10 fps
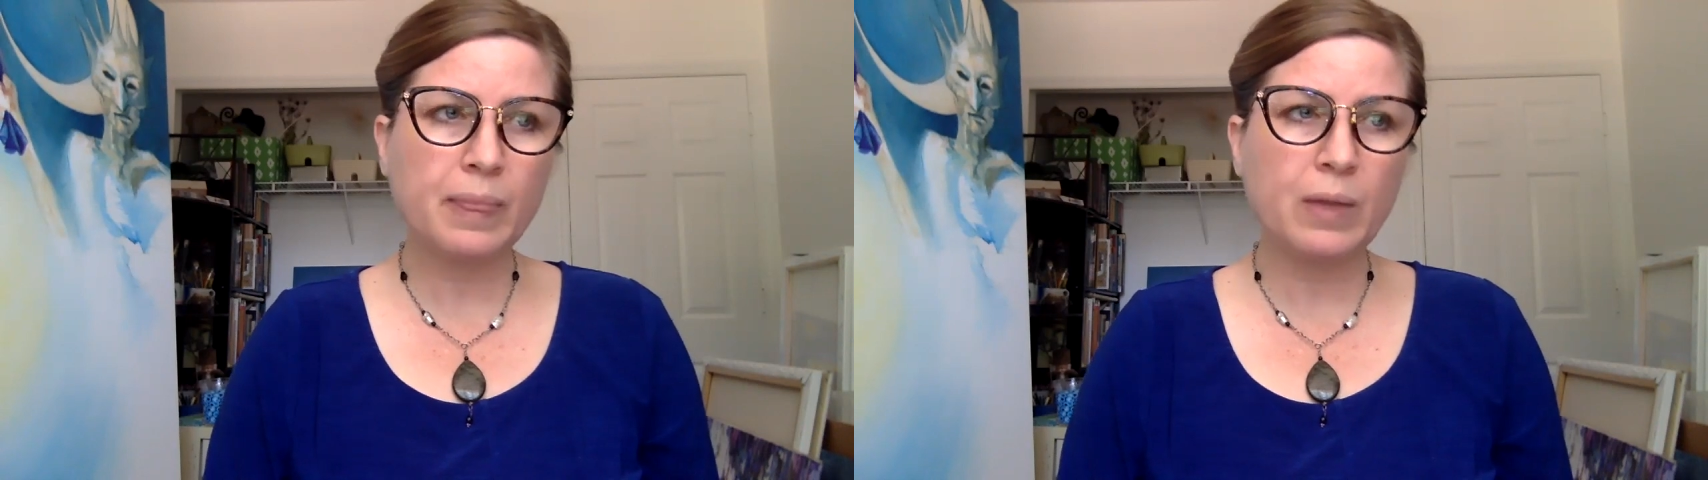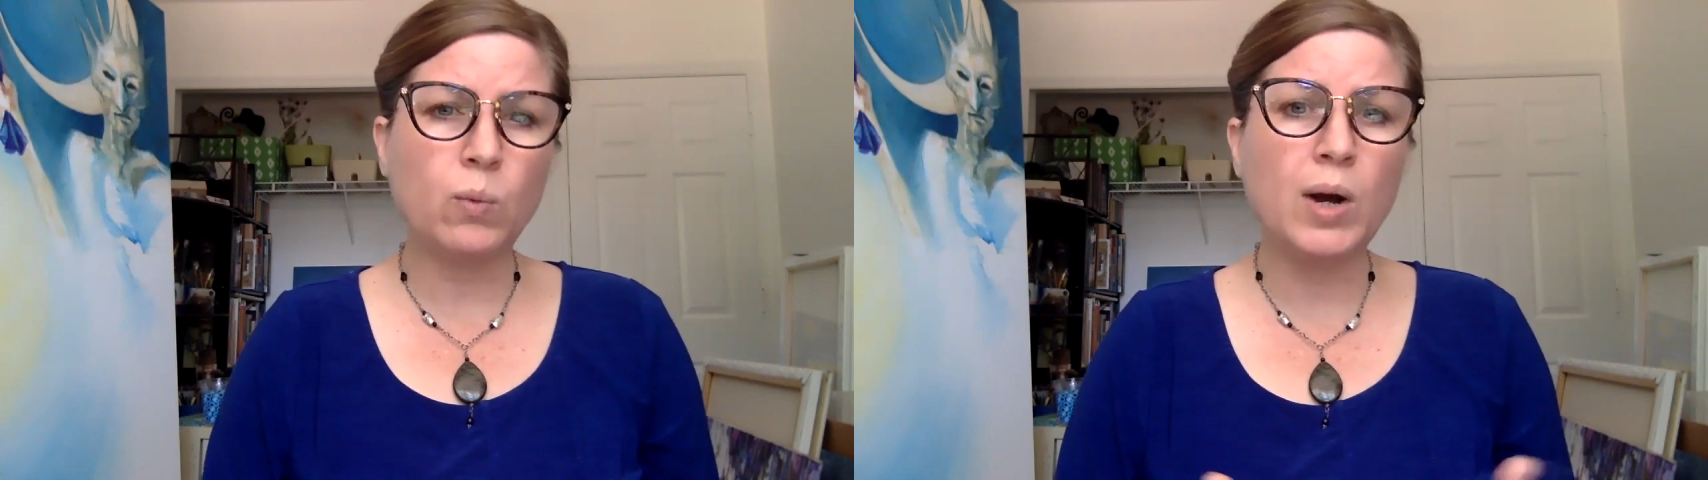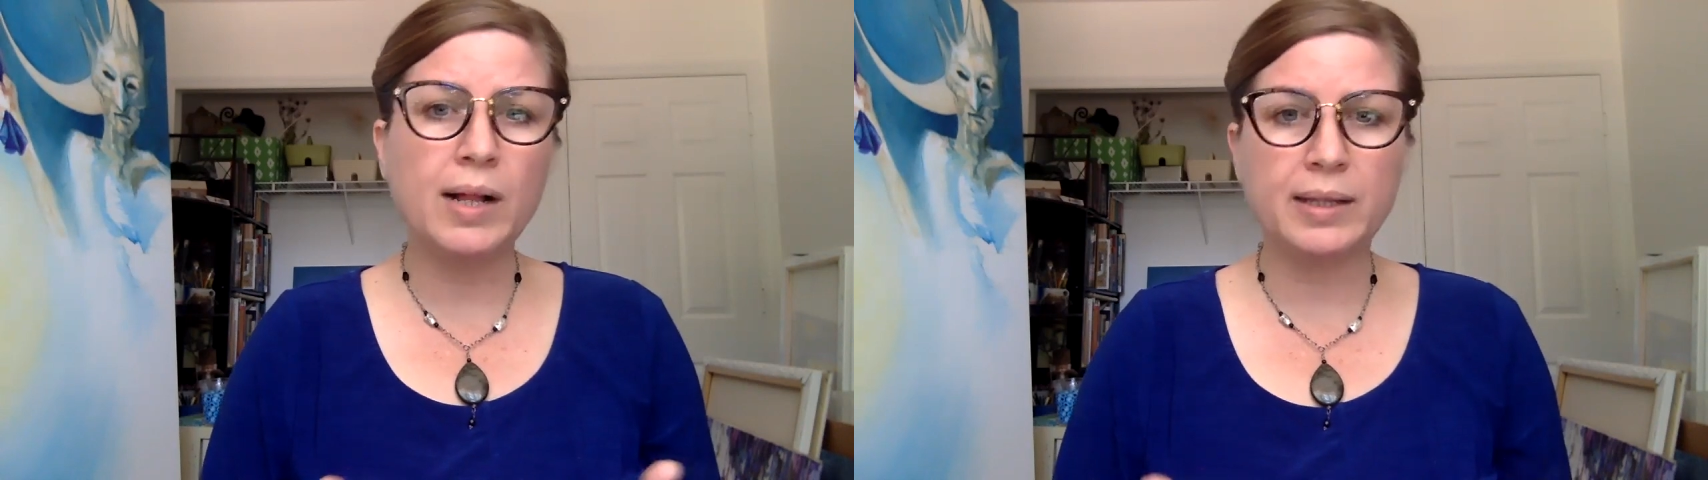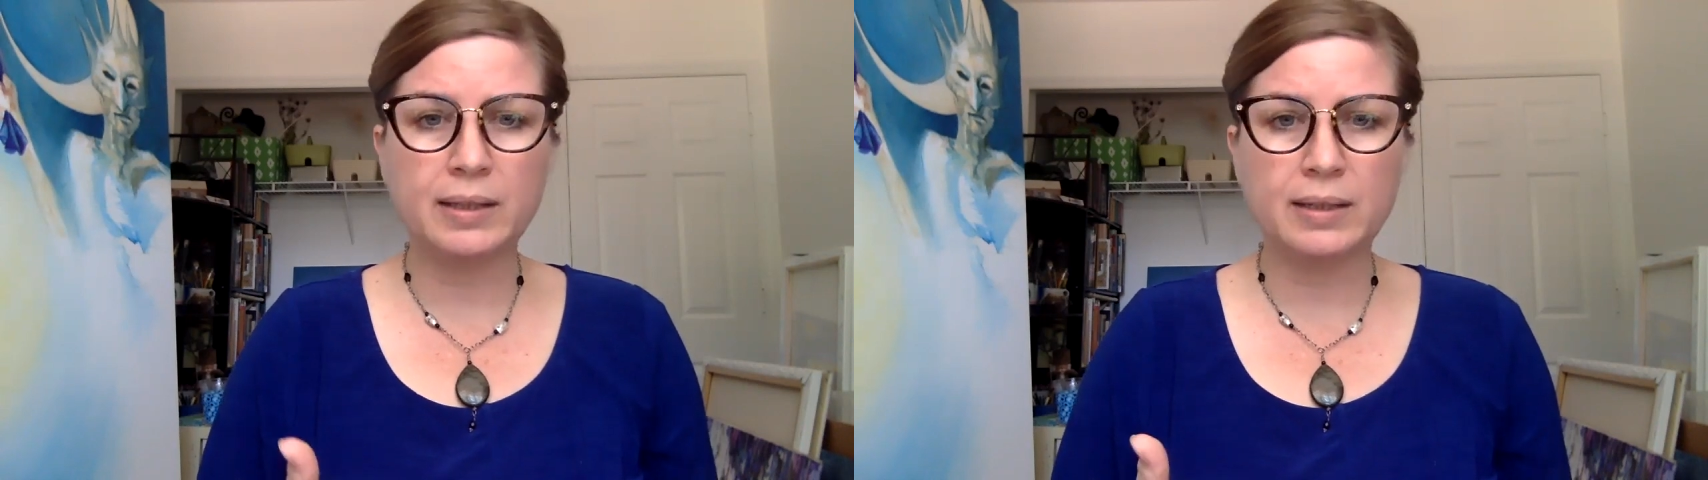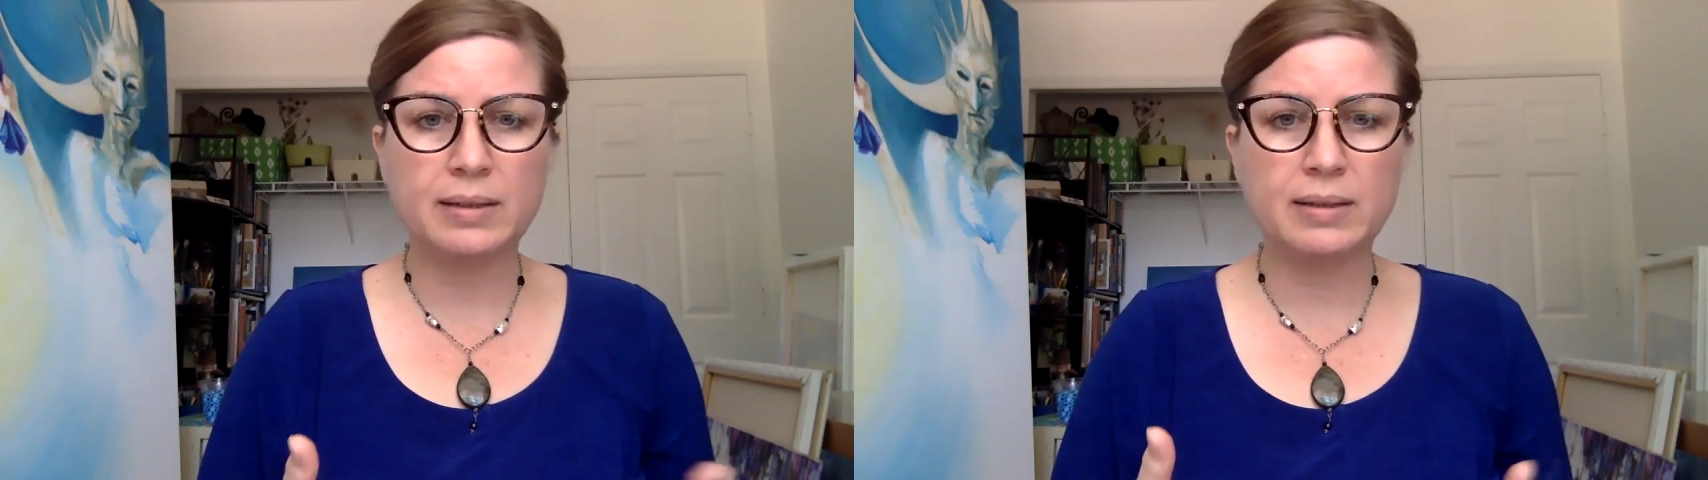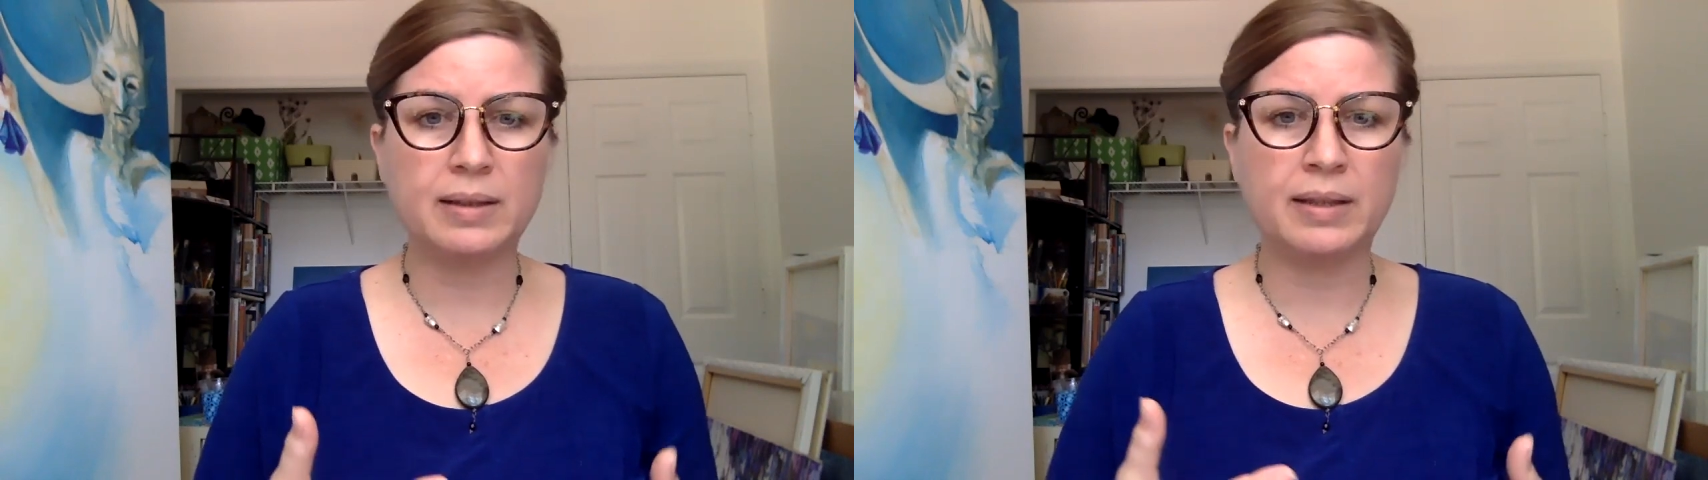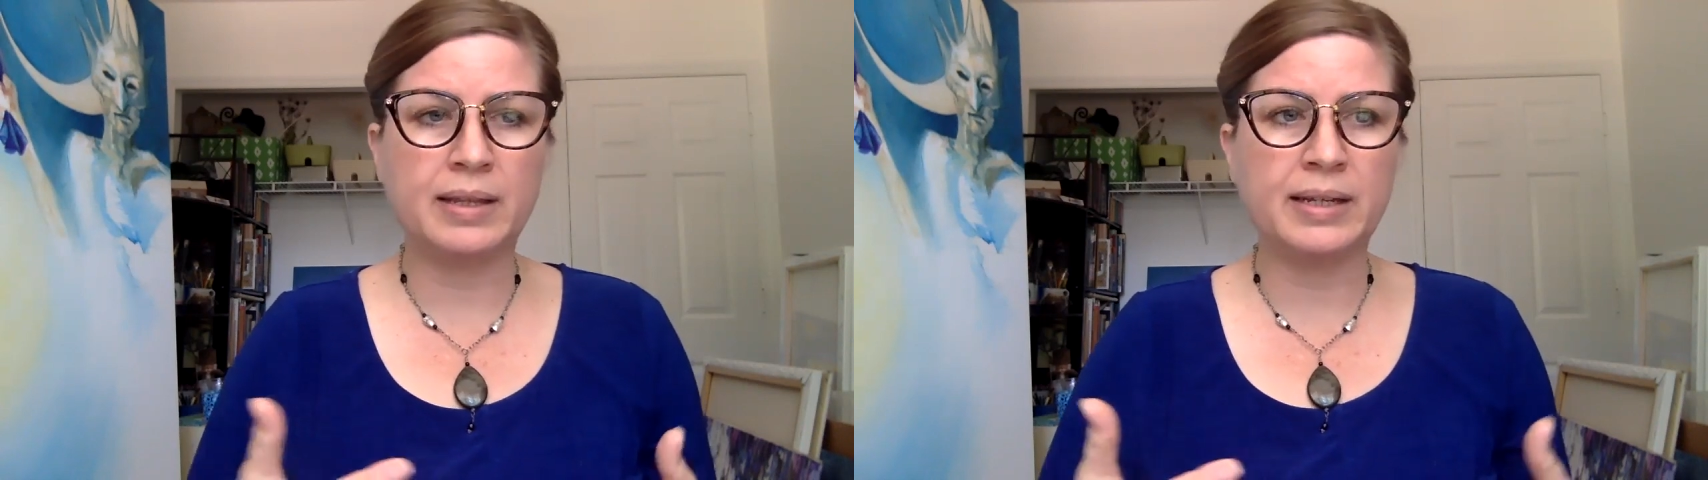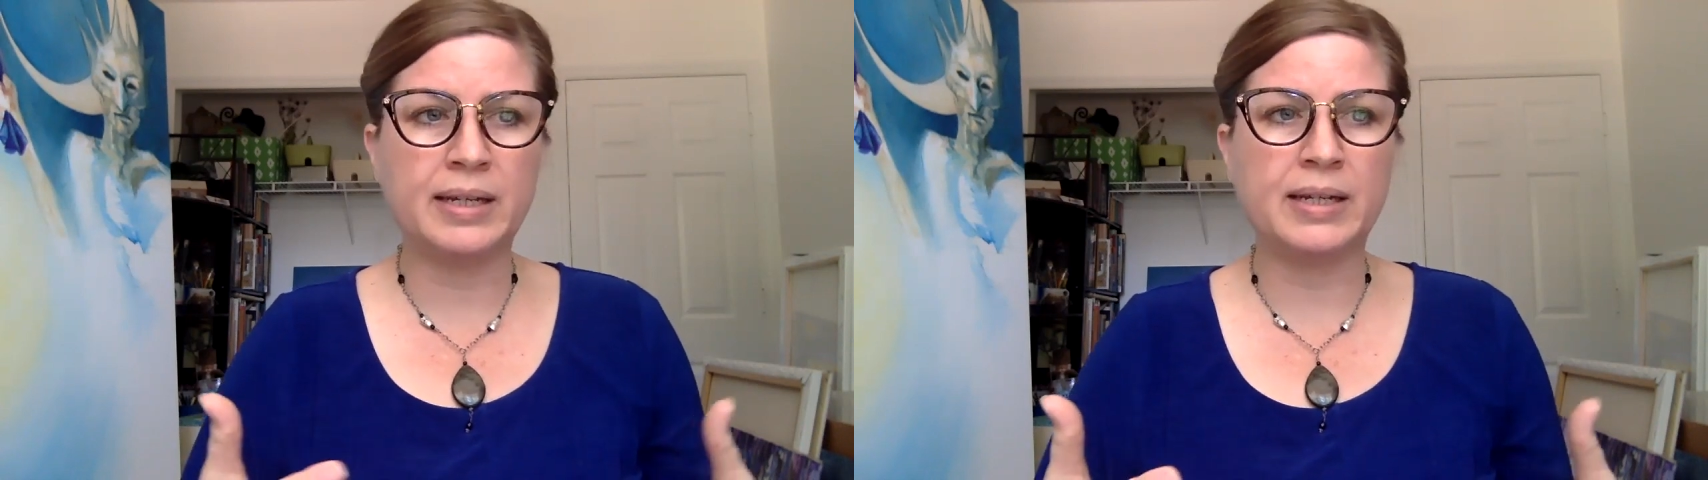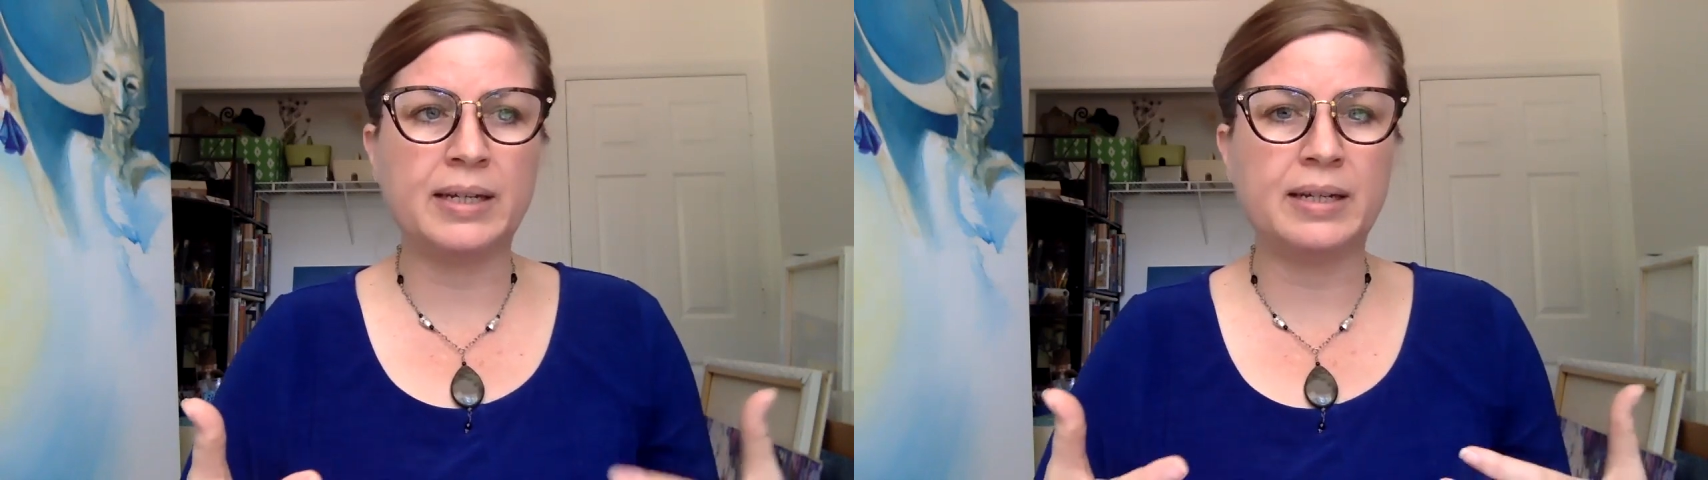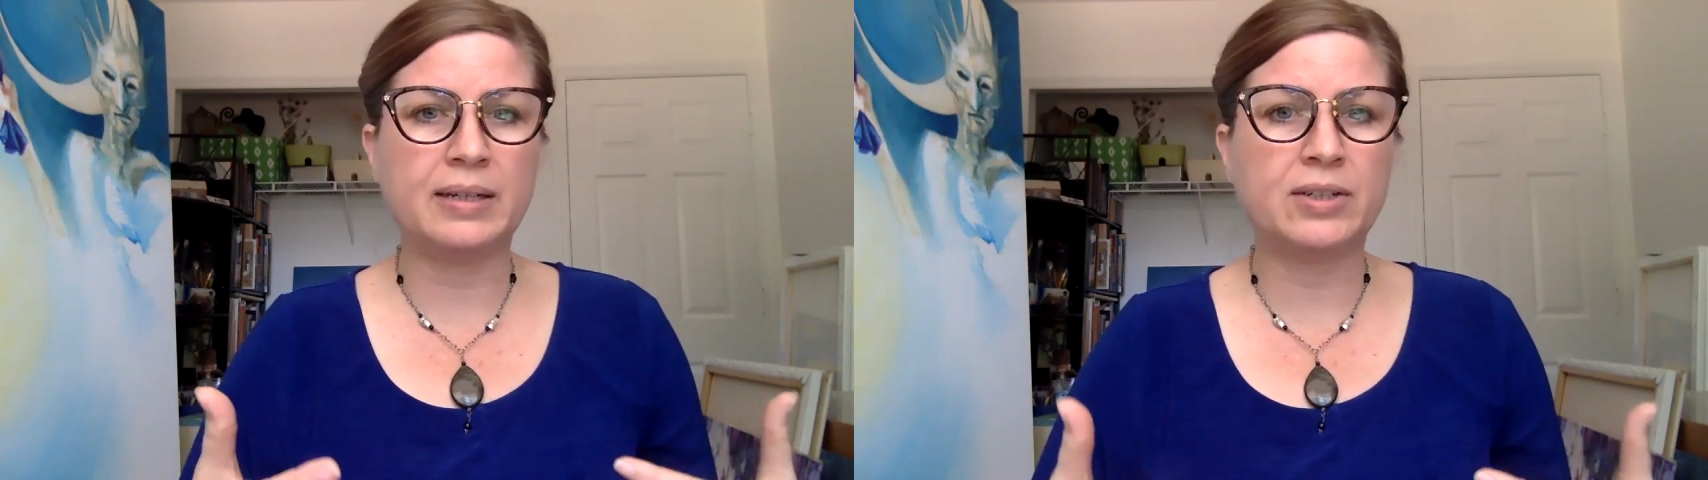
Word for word: while the